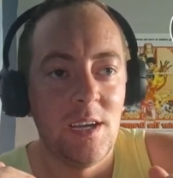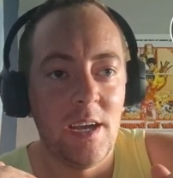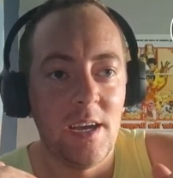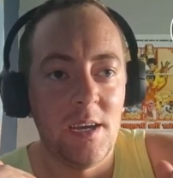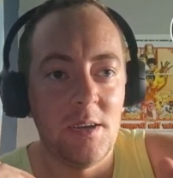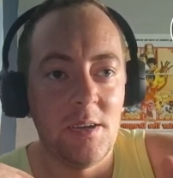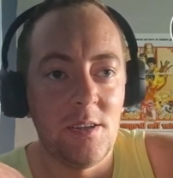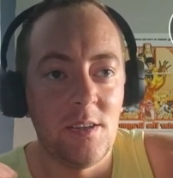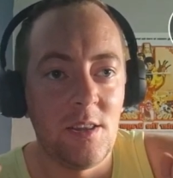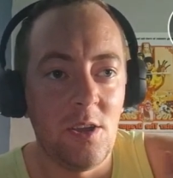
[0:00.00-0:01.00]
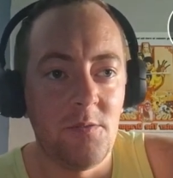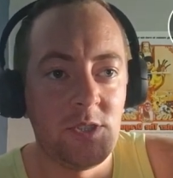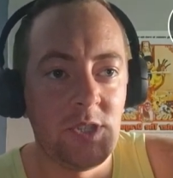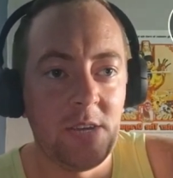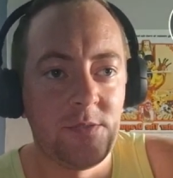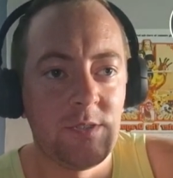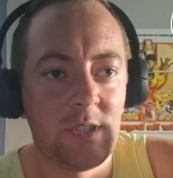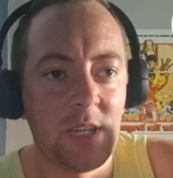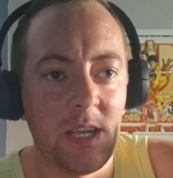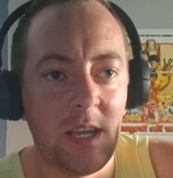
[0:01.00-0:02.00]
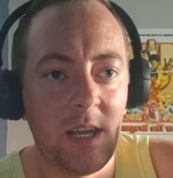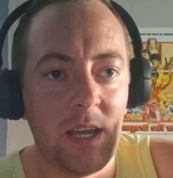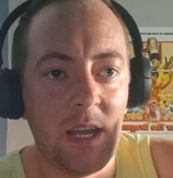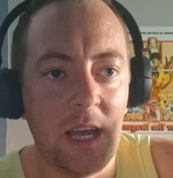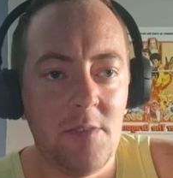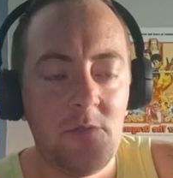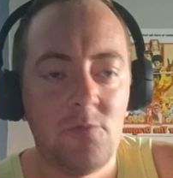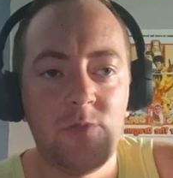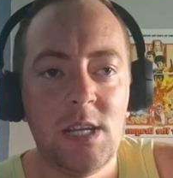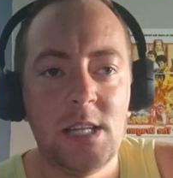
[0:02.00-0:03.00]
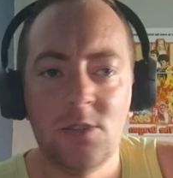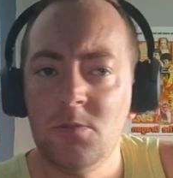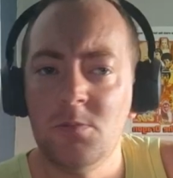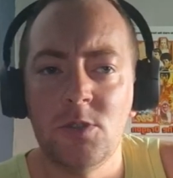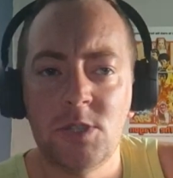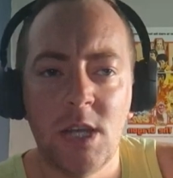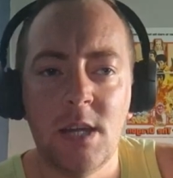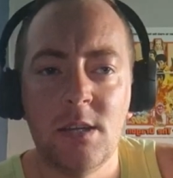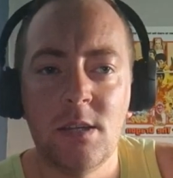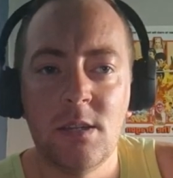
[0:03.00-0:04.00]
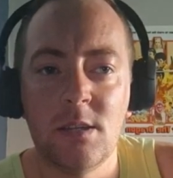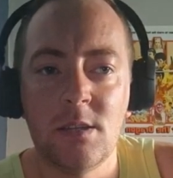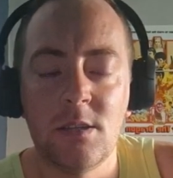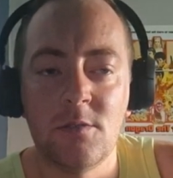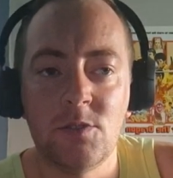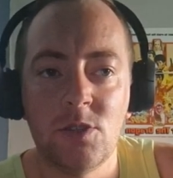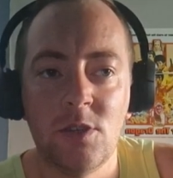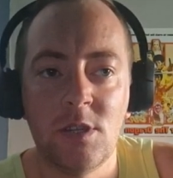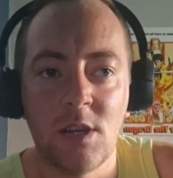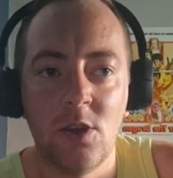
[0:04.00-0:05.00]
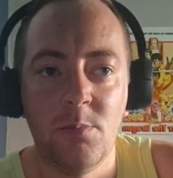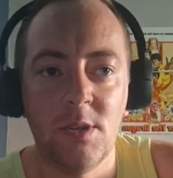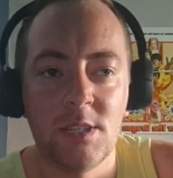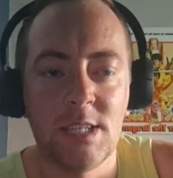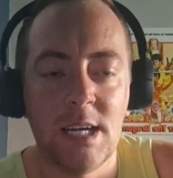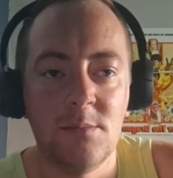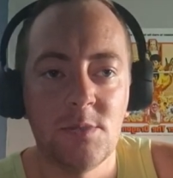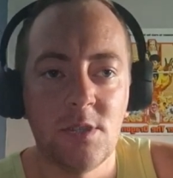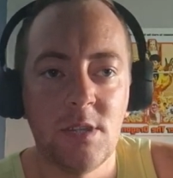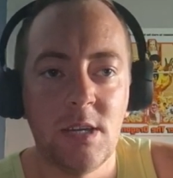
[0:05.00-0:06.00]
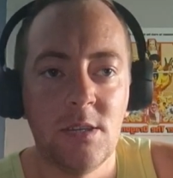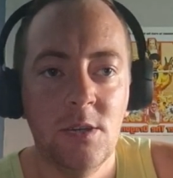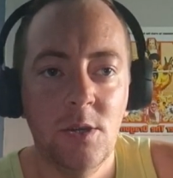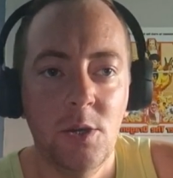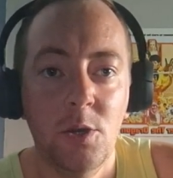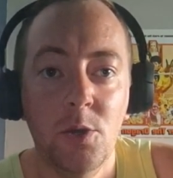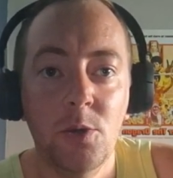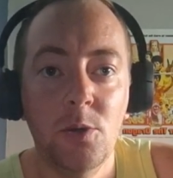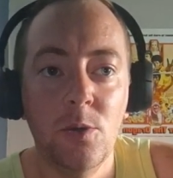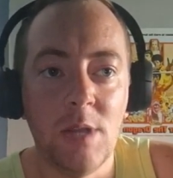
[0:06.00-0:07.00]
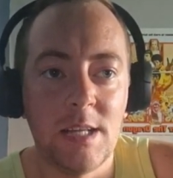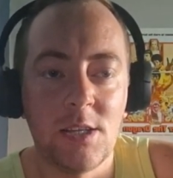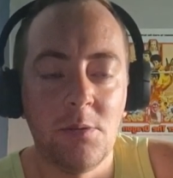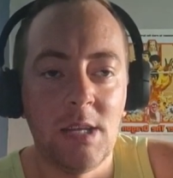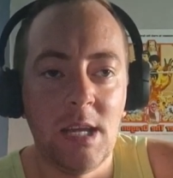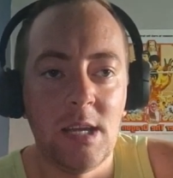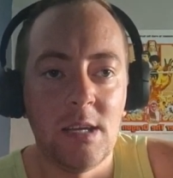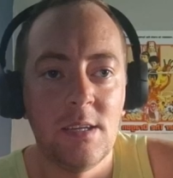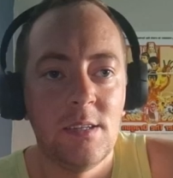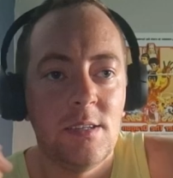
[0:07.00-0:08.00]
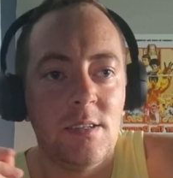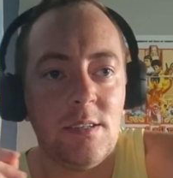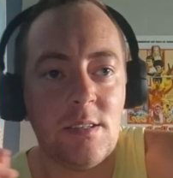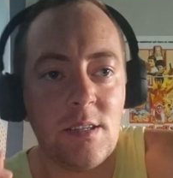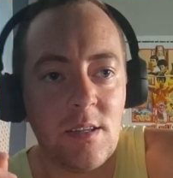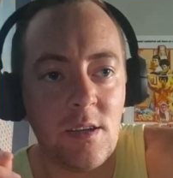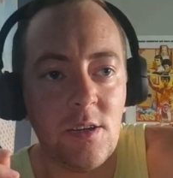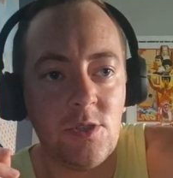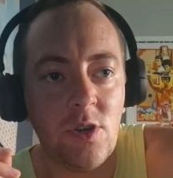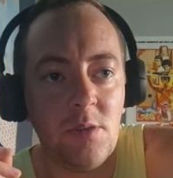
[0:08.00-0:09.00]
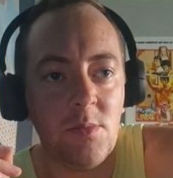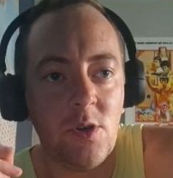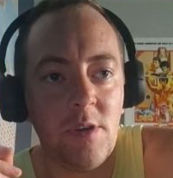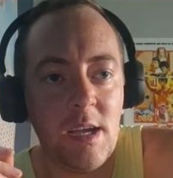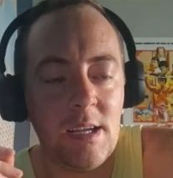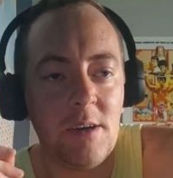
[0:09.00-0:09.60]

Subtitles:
The other Geoffs haven't really done much yet. They've joined a couple of times on that, like they're doing here. They're going to join more here.